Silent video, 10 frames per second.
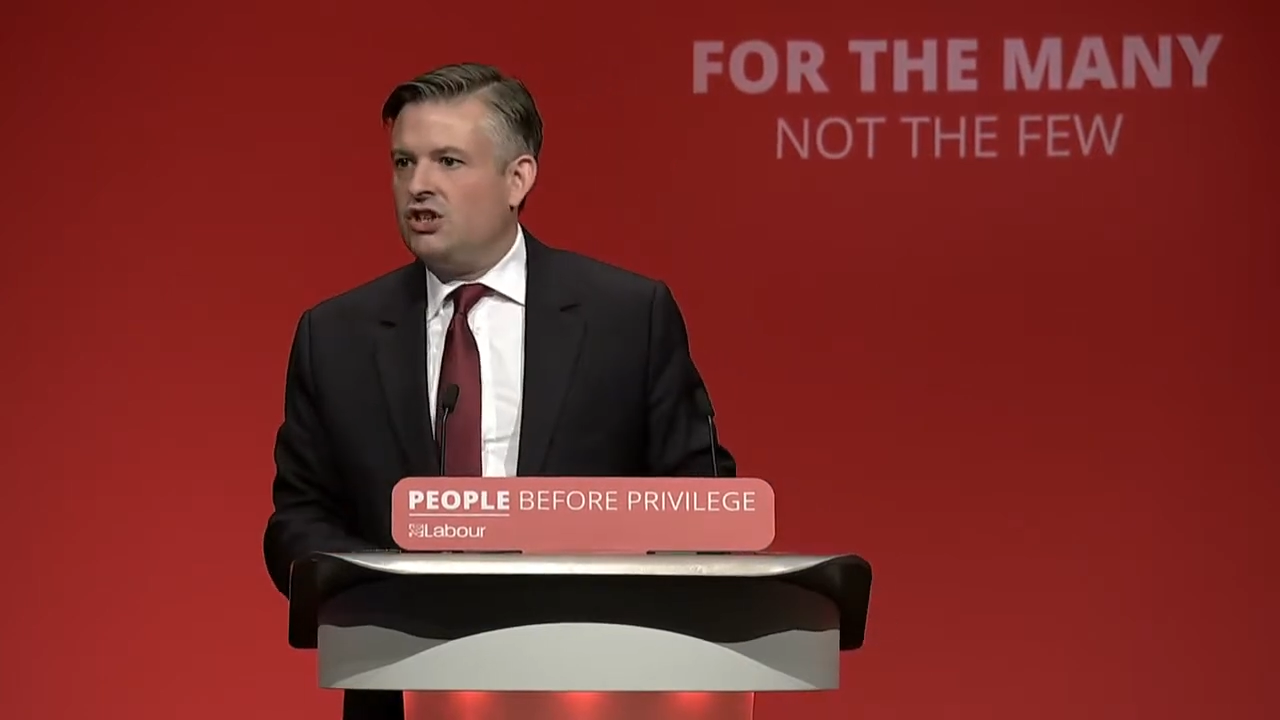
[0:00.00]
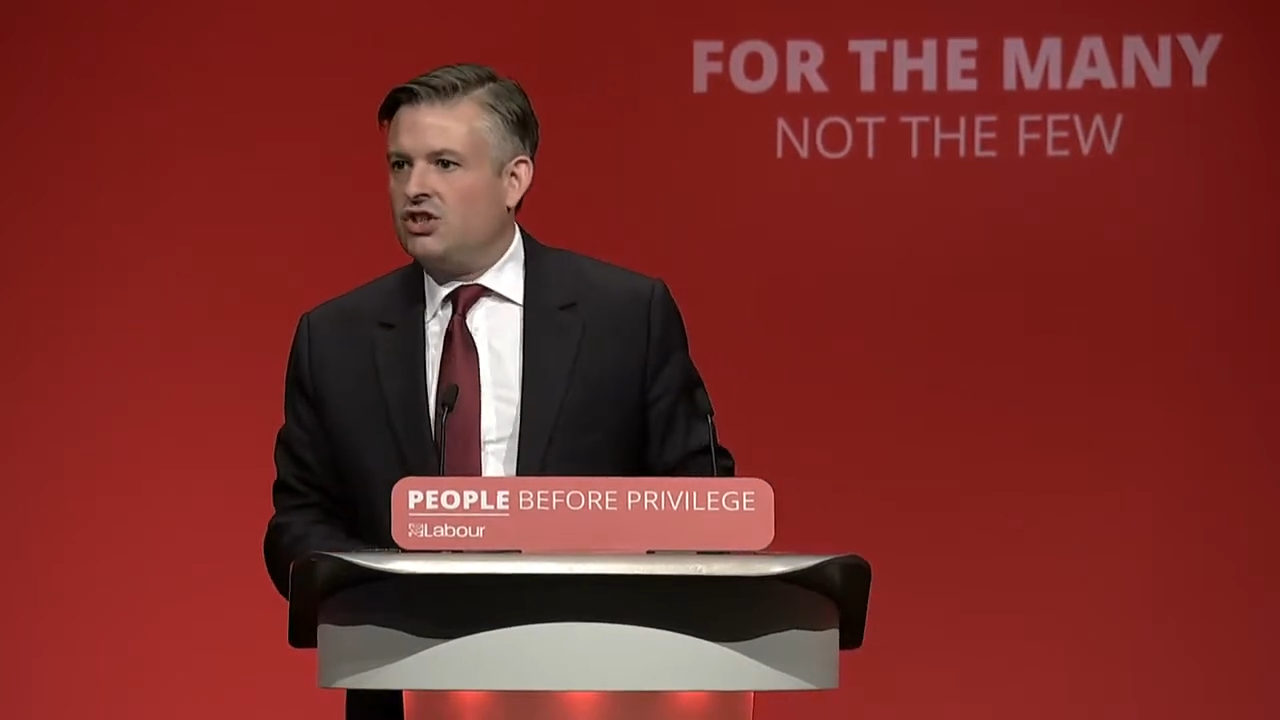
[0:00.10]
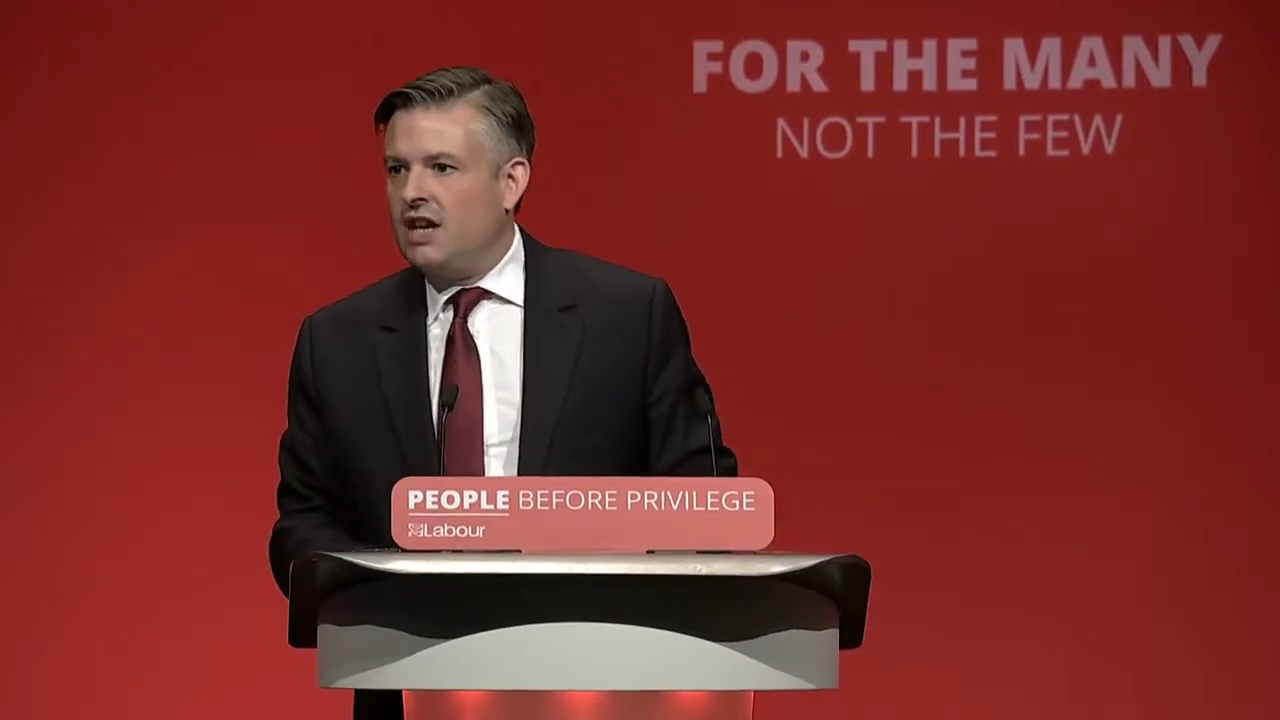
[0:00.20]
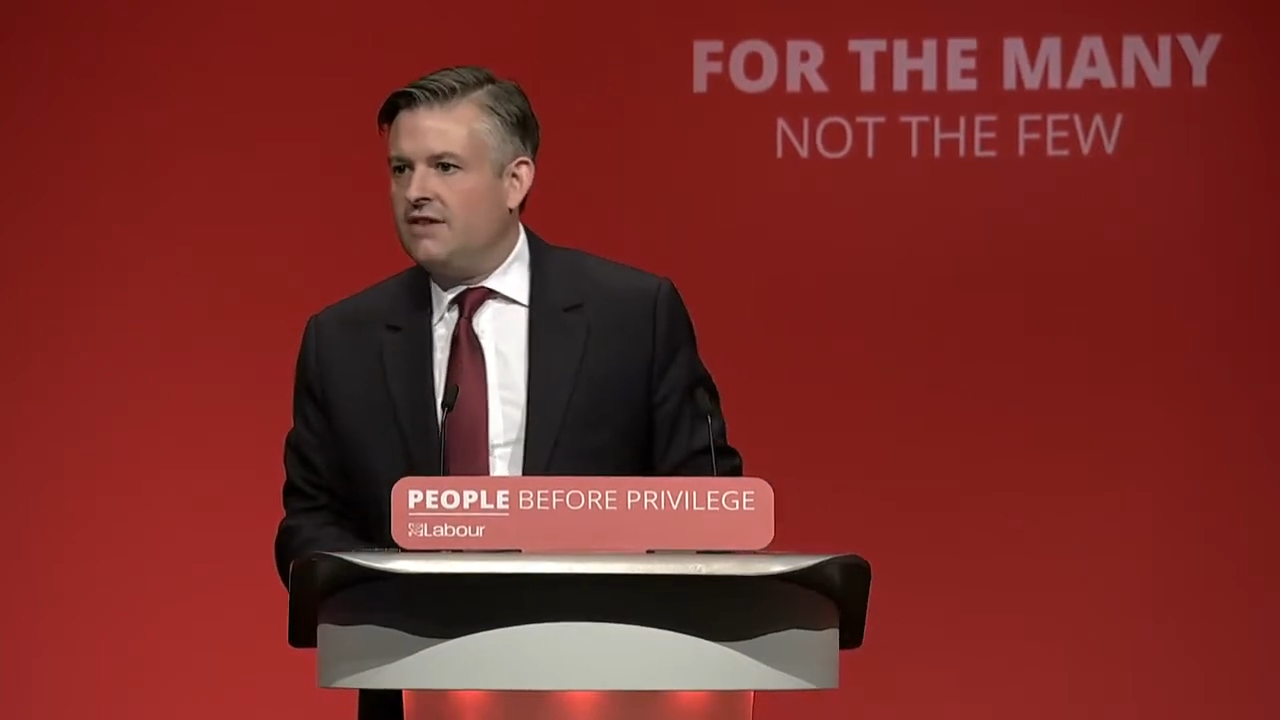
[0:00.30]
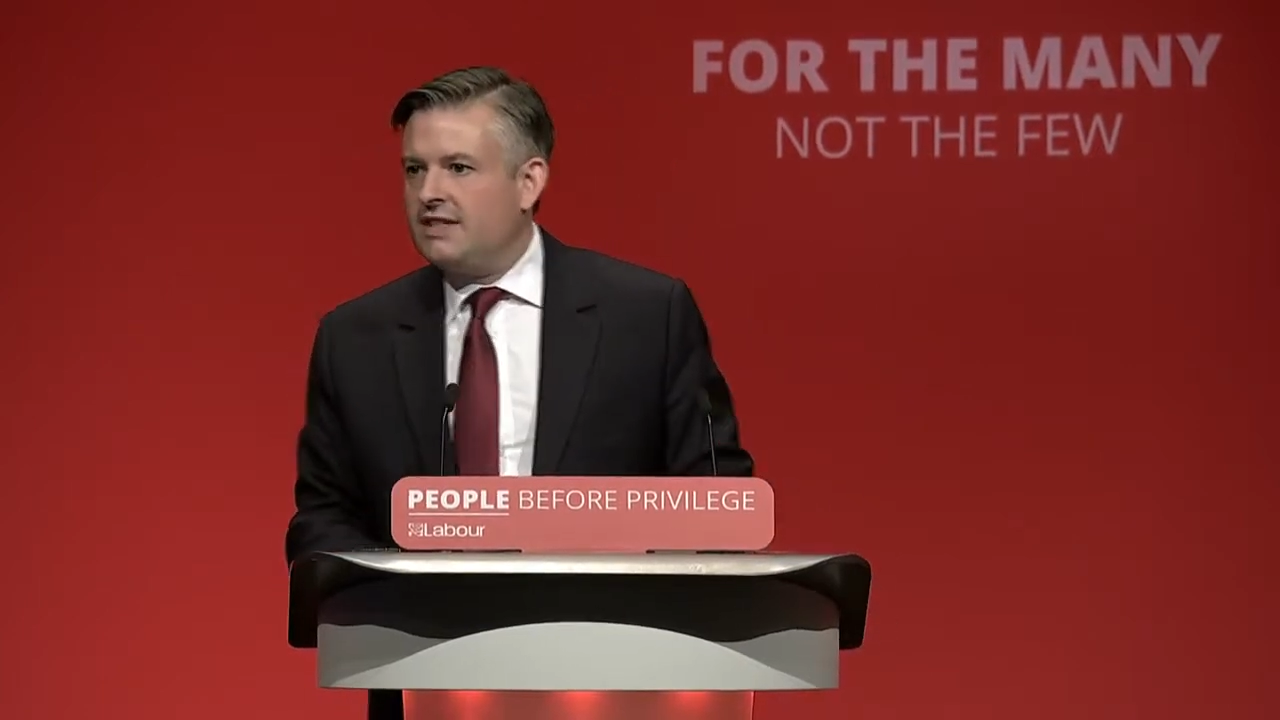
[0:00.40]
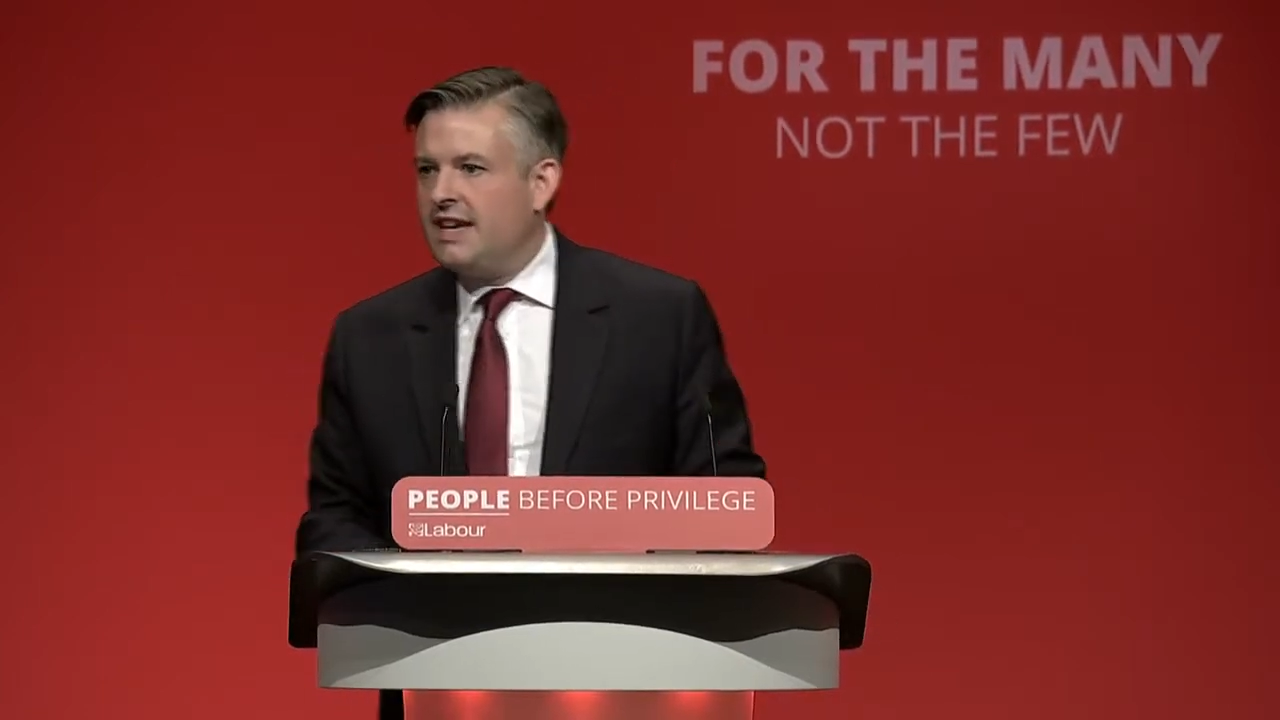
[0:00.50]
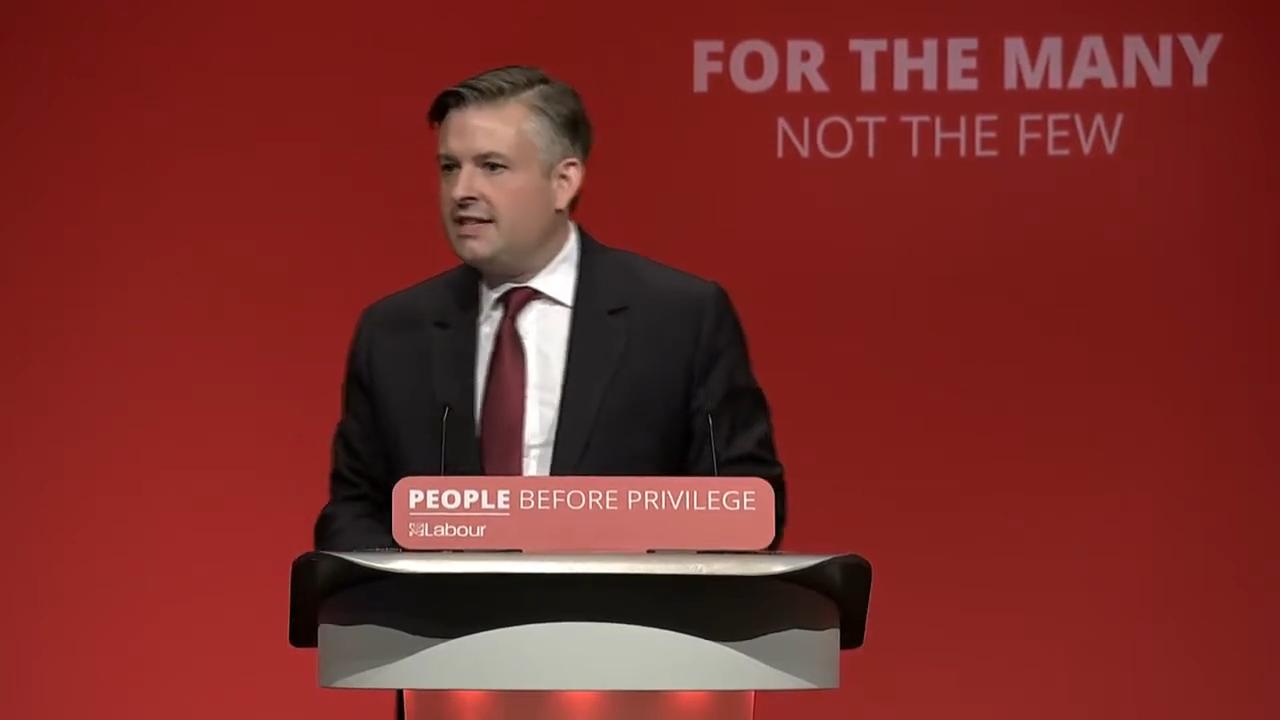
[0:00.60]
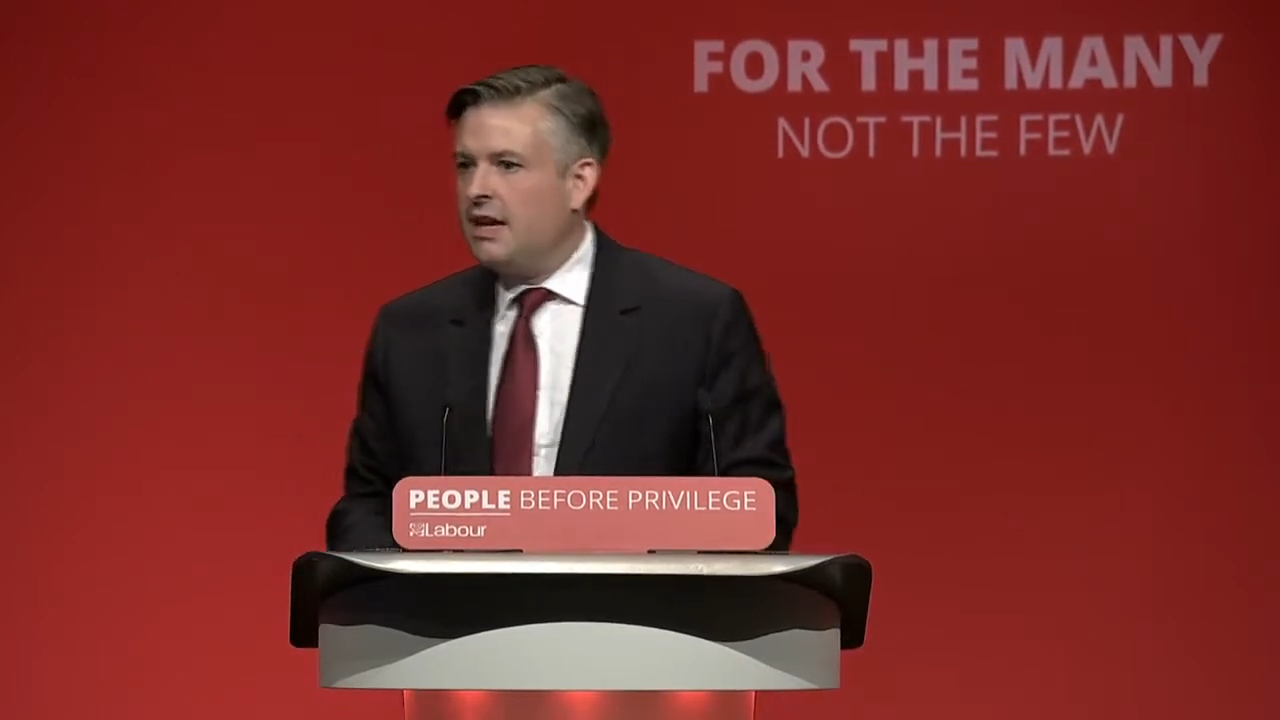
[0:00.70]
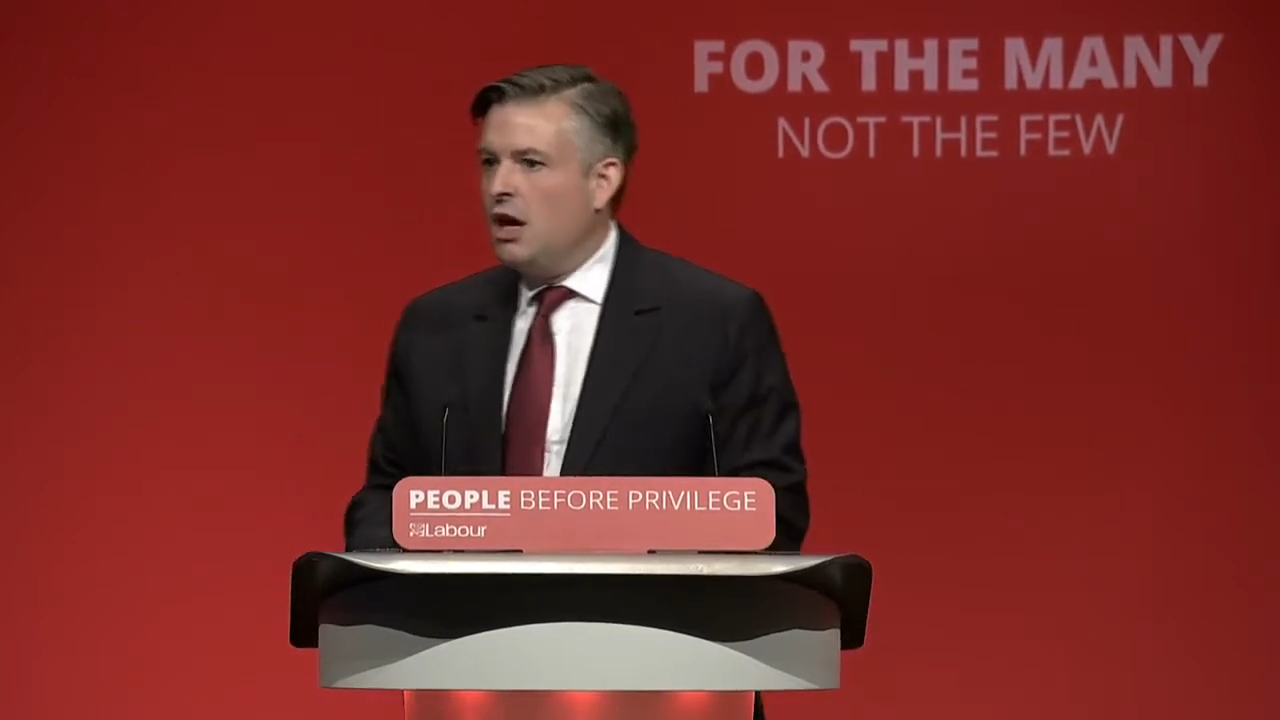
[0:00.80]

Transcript: services.